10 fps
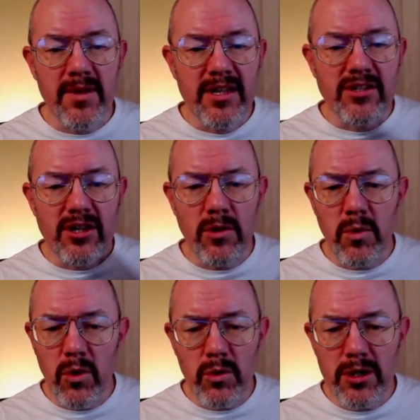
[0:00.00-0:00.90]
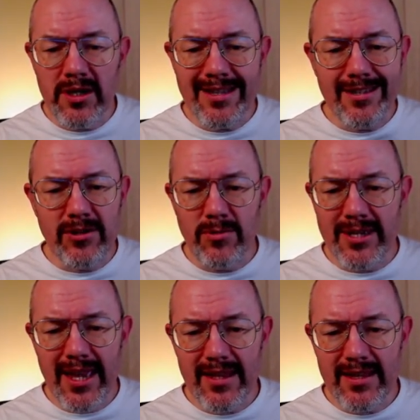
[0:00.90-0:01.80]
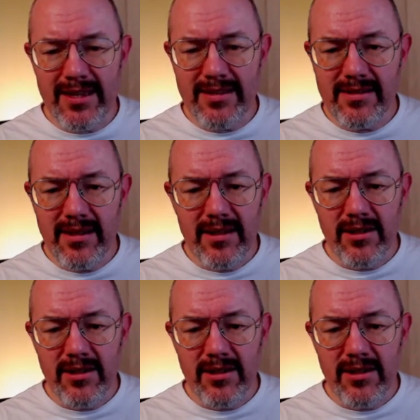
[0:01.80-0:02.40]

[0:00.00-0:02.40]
So all you need to do to get these,